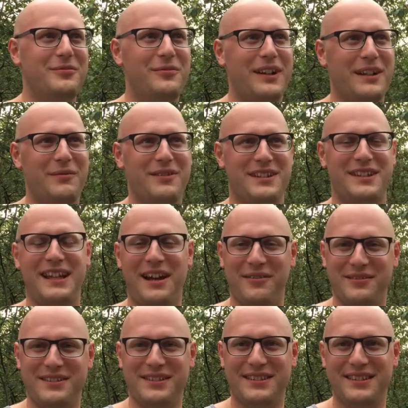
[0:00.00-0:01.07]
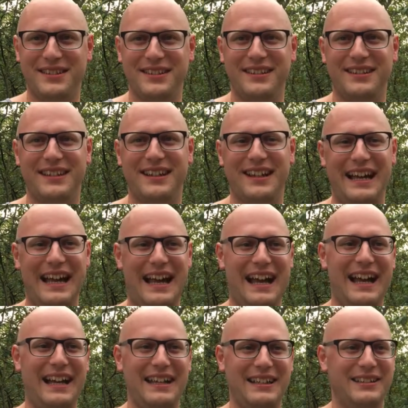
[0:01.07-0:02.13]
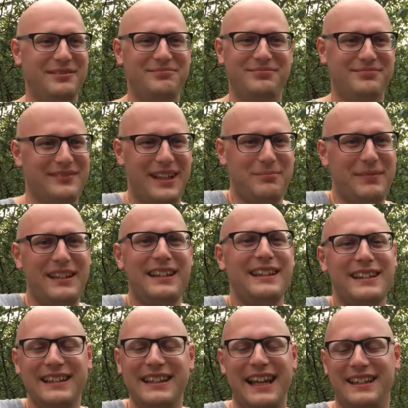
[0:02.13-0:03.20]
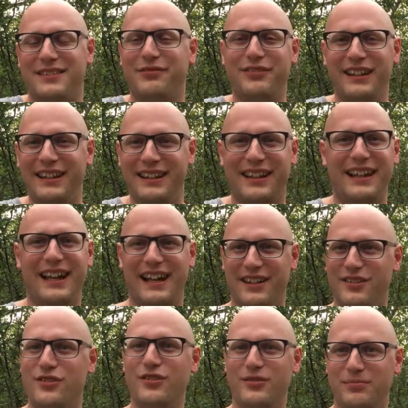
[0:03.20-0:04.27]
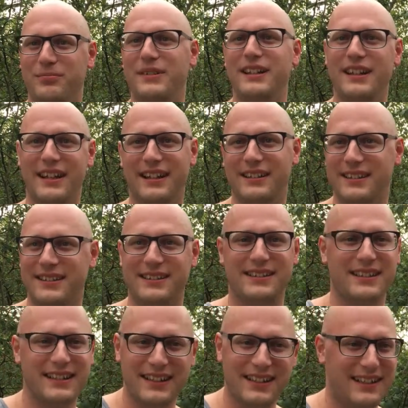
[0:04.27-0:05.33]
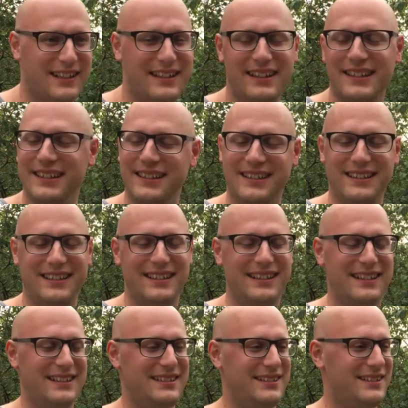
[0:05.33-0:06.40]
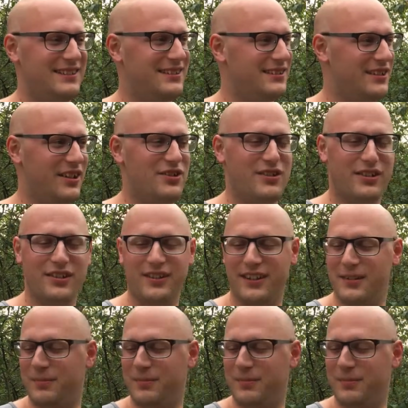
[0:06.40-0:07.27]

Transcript: when it was announced, I immediately had the feeling I should be there, because it's such a good